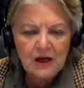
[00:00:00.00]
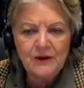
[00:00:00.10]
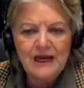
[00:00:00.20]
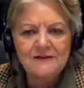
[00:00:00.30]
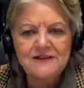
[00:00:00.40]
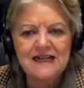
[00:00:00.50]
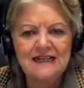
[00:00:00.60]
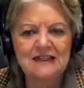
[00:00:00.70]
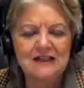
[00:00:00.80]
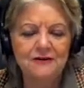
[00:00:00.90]
We have
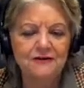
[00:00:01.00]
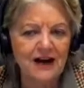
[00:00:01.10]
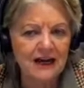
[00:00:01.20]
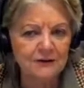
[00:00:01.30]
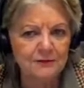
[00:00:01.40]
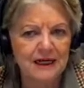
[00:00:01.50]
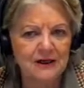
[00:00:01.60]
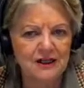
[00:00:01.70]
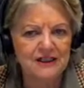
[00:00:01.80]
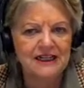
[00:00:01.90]
set 5
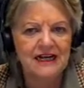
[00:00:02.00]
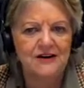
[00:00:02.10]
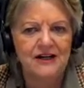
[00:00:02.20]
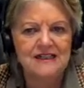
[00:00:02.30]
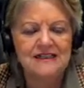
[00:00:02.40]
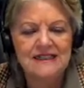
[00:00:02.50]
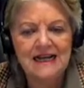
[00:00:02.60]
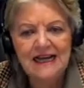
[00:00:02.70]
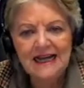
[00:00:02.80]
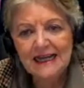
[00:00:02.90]
priority areas,
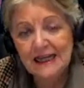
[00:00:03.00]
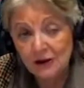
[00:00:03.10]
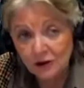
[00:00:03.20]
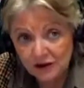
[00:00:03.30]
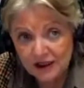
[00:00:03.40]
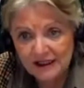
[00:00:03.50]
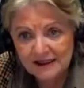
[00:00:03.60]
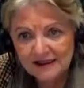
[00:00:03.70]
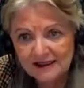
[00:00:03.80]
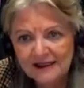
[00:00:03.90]
including
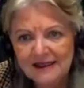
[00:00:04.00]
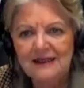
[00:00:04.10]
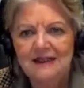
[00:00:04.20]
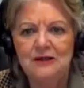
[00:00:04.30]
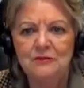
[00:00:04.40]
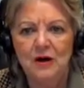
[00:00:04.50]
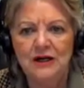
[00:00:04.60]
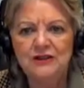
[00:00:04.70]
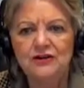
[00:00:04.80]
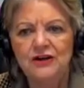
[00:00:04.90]
the
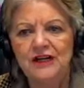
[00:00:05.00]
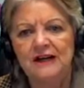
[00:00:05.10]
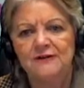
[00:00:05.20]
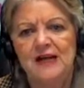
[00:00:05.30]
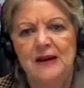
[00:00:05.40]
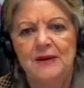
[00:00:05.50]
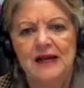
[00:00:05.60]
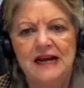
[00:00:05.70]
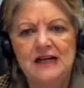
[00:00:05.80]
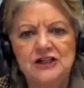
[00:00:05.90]
monitoring of the
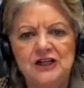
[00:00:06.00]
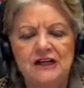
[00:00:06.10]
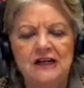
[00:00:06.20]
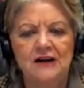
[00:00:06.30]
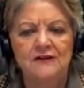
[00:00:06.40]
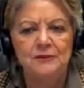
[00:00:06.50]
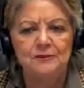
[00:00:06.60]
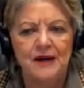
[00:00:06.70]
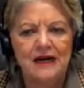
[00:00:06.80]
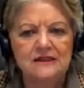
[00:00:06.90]
application of the
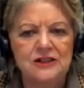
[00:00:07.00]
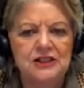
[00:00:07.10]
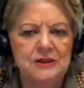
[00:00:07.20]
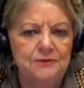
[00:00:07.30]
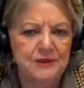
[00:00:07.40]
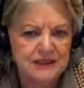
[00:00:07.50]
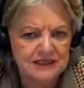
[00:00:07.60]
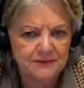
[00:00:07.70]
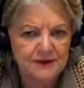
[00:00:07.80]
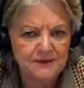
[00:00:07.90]
partnership
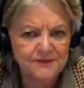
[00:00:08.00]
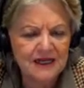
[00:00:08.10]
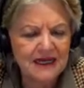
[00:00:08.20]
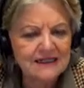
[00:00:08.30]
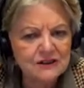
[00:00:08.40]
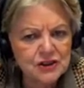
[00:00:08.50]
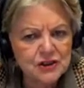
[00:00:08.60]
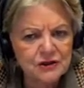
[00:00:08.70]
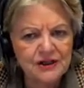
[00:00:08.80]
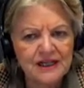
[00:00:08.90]
principle and
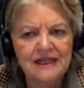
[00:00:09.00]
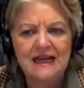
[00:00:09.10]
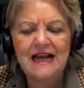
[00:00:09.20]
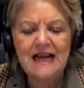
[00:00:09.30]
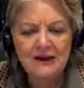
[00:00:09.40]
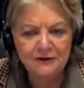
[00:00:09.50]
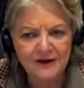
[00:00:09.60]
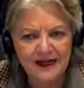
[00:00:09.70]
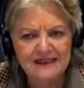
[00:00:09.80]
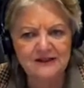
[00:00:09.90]
ensuring
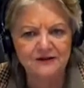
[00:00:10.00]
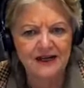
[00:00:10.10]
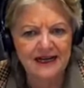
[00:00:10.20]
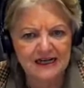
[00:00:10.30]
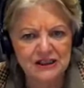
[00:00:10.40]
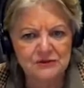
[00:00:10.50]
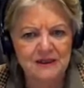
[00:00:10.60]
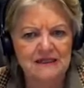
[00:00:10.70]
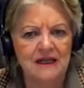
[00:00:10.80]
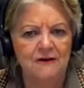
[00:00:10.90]
effective
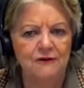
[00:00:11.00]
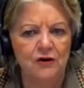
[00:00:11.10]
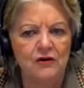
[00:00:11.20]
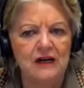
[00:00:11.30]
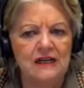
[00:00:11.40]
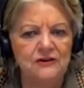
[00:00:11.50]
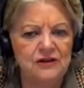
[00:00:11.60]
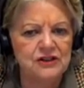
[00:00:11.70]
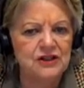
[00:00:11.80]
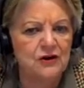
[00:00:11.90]
engagement of local and
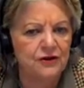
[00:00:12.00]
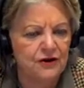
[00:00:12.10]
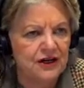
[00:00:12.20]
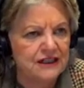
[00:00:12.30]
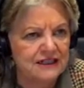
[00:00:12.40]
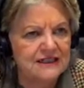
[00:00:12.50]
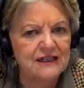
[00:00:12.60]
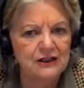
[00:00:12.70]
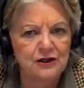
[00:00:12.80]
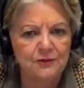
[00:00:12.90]
regional authorities
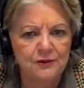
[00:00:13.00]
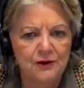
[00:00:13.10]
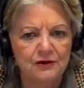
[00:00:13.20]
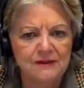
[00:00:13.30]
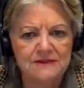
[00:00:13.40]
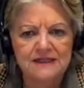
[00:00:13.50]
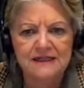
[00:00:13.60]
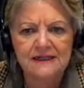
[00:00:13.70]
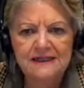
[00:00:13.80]
in the new programs.